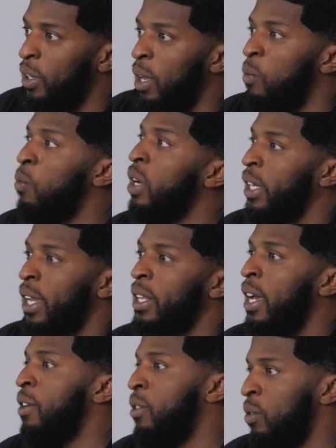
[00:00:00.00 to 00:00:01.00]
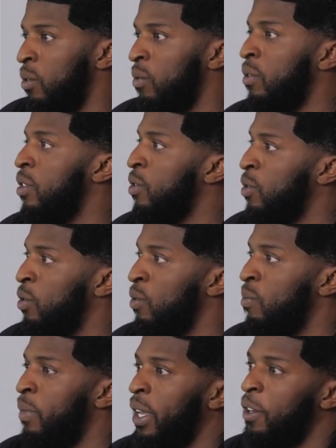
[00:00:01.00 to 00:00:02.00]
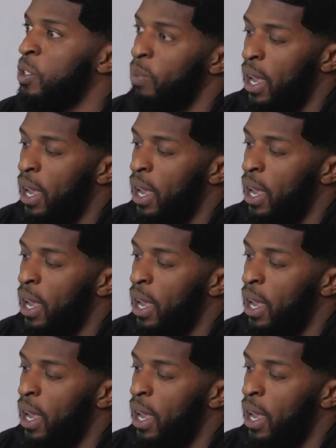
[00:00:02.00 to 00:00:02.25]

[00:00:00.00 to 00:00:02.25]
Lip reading: Okay, what can I do to make us